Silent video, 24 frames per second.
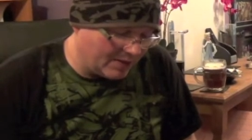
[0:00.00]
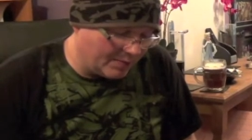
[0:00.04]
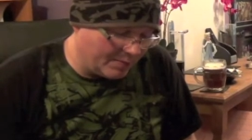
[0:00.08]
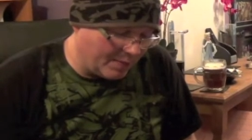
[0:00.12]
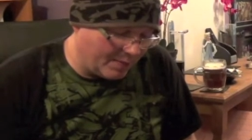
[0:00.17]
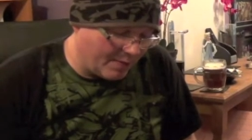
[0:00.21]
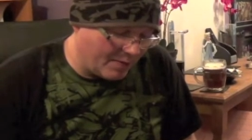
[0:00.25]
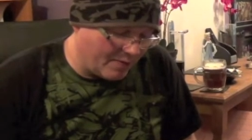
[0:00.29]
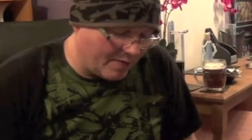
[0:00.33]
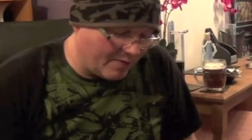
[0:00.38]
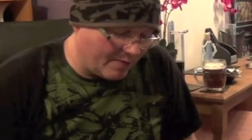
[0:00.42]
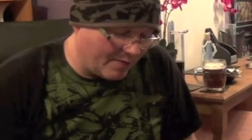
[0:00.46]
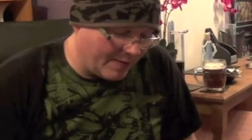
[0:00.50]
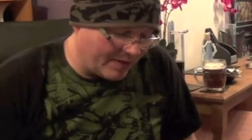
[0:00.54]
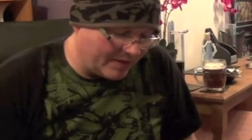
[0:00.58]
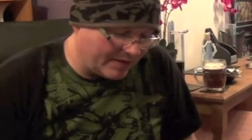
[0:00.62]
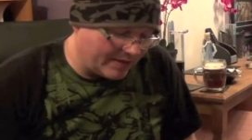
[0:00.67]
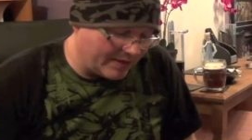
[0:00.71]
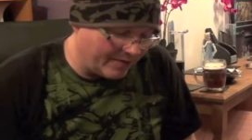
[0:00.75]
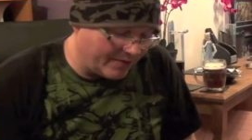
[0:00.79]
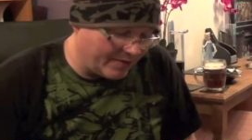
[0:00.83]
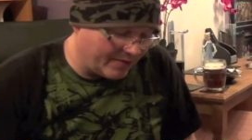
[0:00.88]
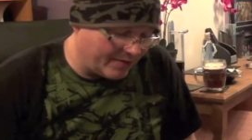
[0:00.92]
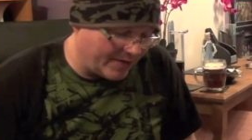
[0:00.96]
It's probably worth about
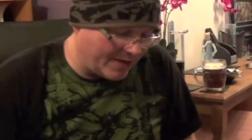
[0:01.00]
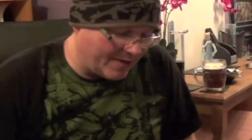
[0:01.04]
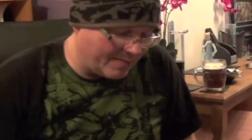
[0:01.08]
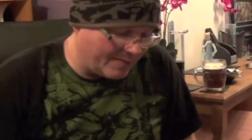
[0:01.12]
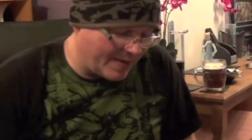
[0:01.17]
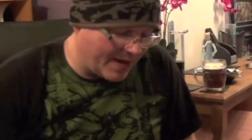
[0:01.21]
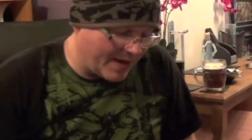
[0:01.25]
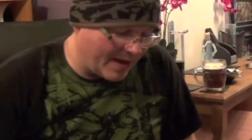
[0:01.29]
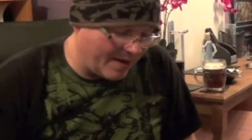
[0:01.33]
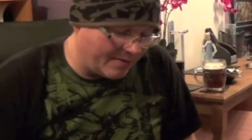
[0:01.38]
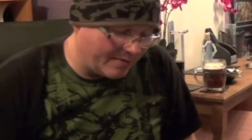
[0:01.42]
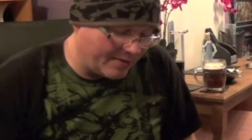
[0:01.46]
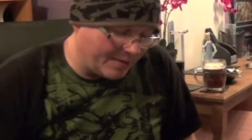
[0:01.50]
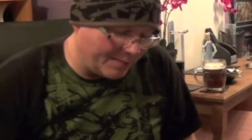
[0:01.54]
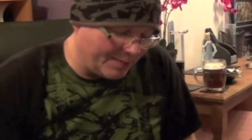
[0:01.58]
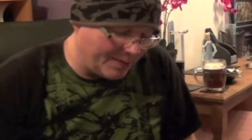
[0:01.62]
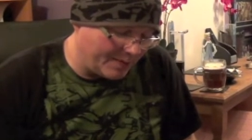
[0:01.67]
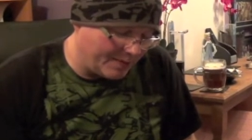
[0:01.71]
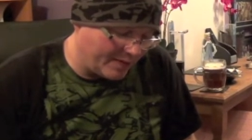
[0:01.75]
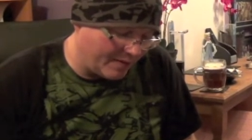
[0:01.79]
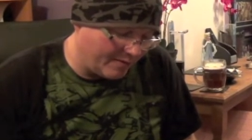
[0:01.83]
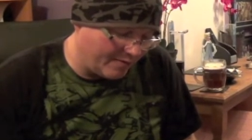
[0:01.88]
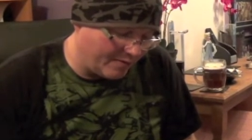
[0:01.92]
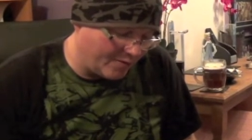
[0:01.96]
£7 or £8. I
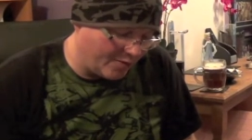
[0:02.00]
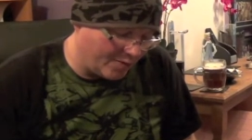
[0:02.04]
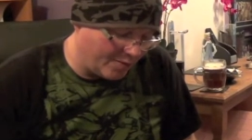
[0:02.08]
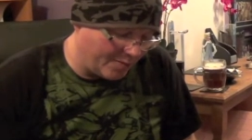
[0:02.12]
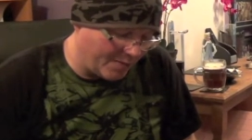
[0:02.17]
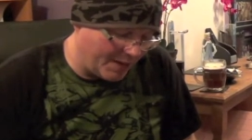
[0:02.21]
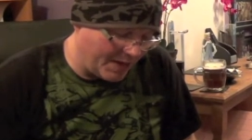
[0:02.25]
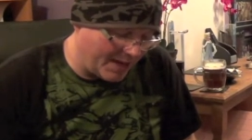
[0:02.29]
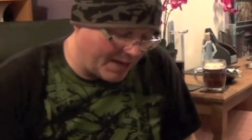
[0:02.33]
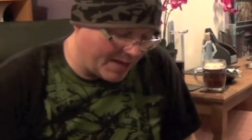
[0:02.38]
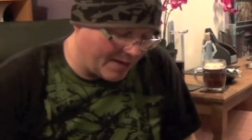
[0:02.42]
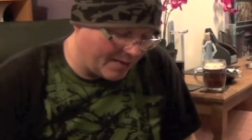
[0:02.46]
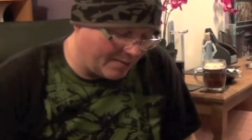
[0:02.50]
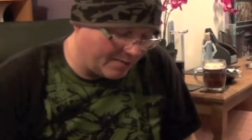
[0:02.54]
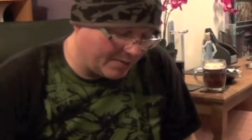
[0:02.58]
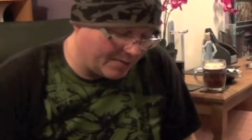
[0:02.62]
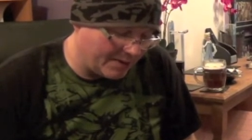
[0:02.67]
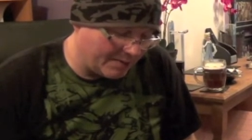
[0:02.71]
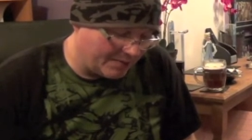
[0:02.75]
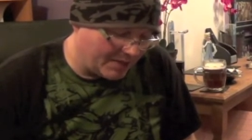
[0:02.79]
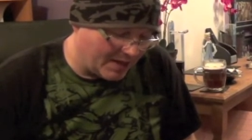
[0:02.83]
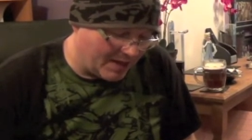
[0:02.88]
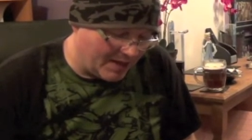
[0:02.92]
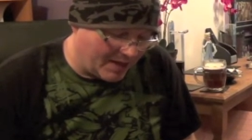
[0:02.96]
picked it up for
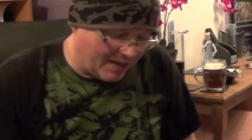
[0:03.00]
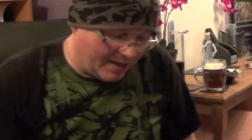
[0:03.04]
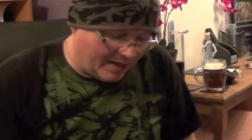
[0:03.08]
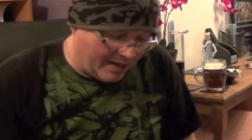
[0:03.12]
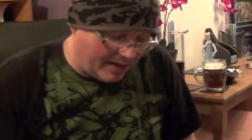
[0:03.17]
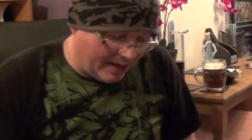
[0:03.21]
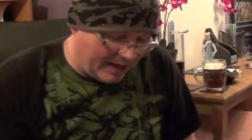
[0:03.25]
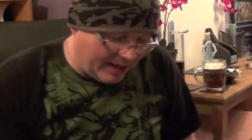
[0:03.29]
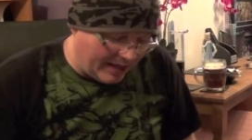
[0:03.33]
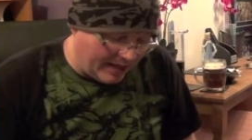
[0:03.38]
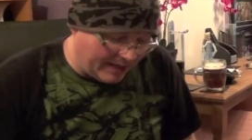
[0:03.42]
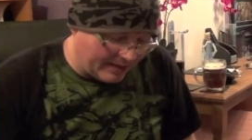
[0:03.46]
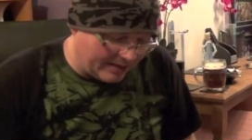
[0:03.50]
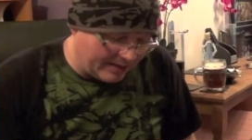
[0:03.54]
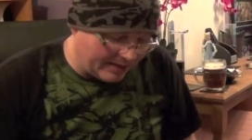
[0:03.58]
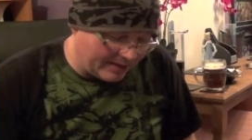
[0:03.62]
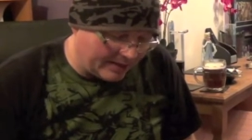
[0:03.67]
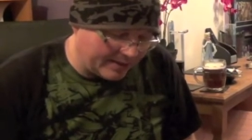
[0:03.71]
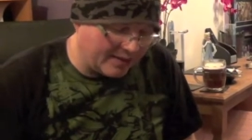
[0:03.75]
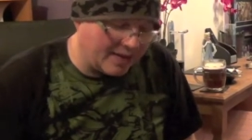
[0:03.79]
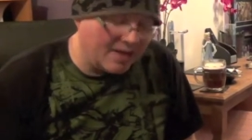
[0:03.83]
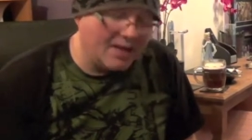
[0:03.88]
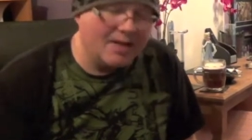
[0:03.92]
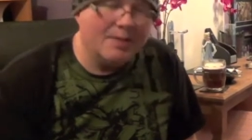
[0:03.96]
£1.
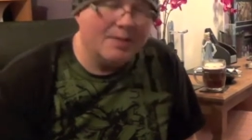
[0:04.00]
It's